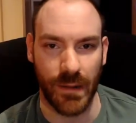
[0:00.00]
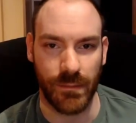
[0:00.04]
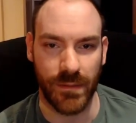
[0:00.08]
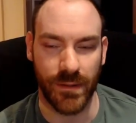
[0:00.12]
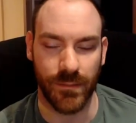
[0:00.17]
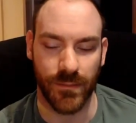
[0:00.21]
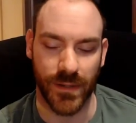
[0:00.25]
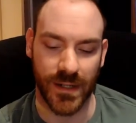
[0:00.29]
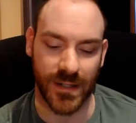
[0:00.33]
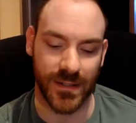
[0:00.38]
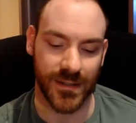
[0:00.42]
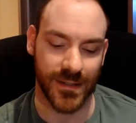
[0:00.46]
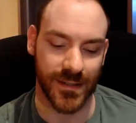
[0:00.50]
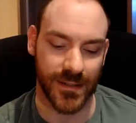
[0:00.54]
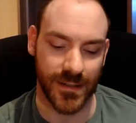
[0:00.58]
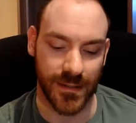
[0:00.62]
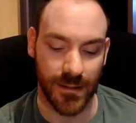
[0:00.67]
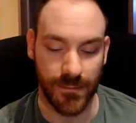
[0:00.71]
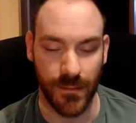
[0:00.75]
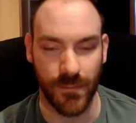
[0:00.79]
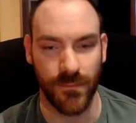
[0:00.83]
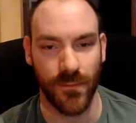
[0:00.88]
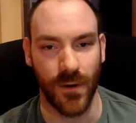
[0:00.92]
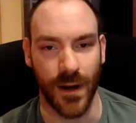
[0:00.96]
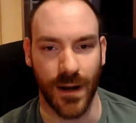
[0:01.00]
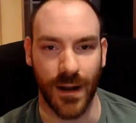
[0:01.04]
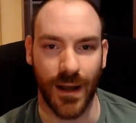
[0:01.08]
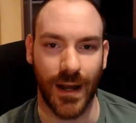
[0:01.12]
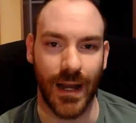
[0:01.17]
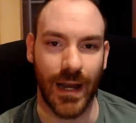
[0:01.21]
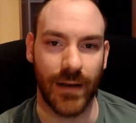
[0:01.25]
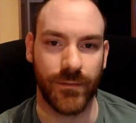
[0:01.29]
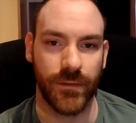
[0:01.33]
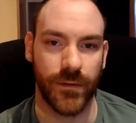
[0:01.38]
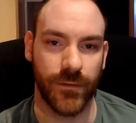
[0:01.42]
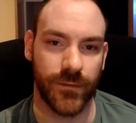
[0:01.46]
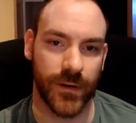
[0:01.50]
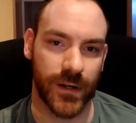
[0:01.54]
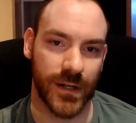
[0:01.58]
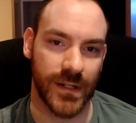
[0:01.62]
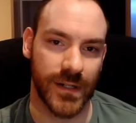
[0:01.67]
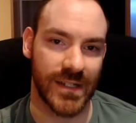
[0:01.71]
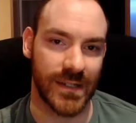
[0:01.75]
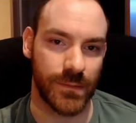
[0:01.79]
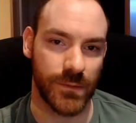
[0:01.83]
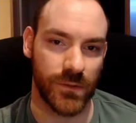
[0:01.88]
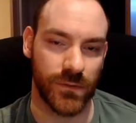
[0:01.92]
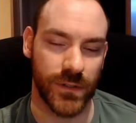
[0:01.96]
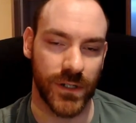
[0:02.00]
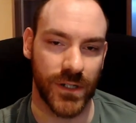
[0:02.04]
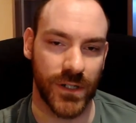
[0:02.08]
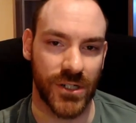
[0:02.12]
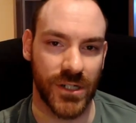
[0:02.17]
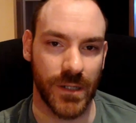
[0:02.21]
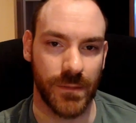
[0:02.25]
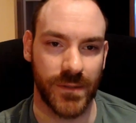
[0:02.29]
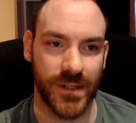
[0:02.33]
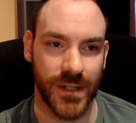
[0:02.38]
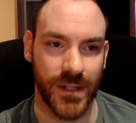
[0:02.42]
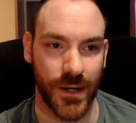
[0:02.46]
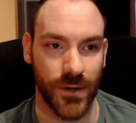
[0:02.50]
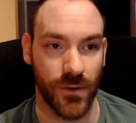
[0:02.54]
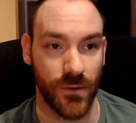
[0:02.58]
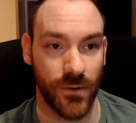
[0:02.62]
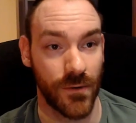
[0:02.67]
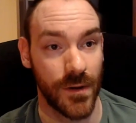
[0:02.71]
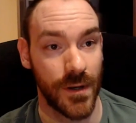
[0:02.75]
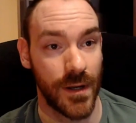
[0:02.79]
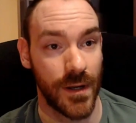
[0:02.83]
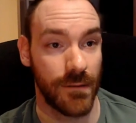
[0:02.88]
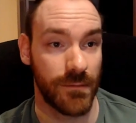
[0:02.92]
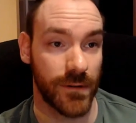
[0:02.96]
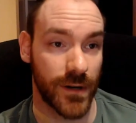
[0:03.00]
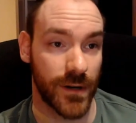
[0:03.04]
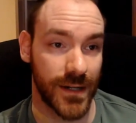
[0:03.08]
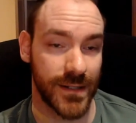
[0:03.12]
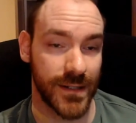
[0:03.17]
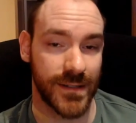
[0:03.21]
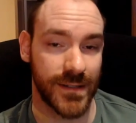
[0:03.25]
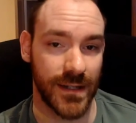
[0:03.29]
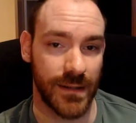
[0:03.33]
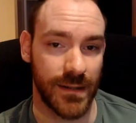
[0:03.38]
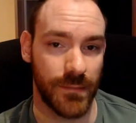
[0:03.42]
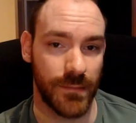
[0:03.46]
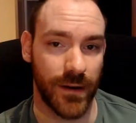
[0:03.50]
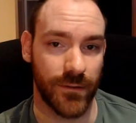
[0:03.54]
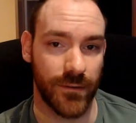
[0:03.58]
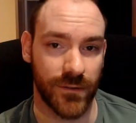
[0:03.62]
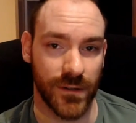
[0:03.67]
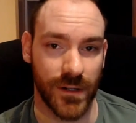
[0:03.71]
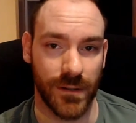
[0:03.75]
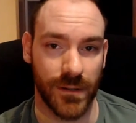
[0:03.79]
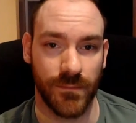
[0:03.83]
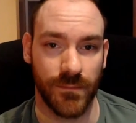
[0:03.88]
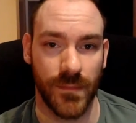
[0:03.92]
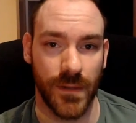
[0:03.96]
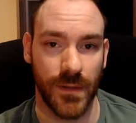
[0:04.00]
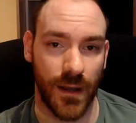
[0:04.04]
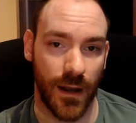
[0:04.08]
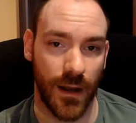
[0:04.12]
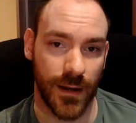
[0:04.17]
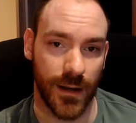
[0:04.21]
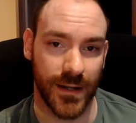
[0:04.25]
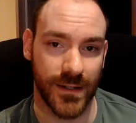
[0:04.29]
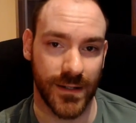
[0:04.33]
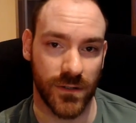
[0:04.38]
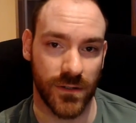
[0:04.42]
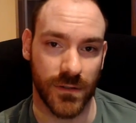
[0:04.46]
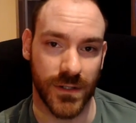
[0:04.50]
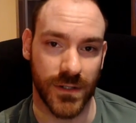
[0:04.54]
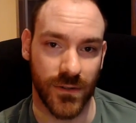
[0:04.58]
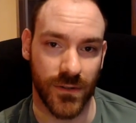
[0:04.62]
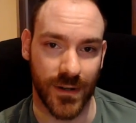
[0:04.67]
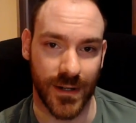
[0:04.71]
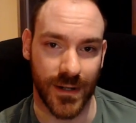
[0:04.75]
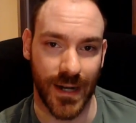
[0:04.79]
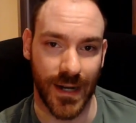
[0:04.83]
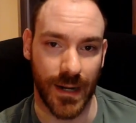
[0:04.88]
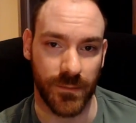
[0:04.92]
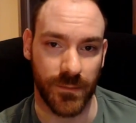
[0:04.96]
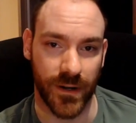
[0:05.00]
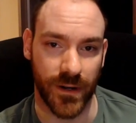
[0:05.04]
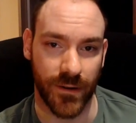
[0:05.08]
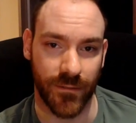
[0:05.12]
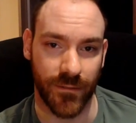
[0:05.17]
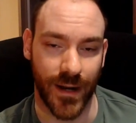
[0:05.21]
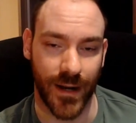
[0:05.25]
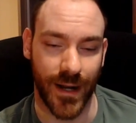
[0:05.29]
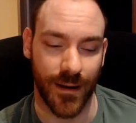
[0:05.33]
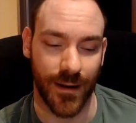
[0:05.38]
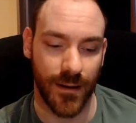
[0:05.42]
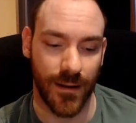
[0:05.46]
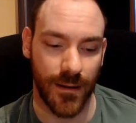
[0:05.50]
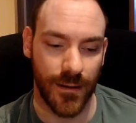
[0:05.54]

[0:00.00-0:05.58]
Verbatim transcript: because what I have a very small YouTube channel where I sit in my room and I talk to a camera, right?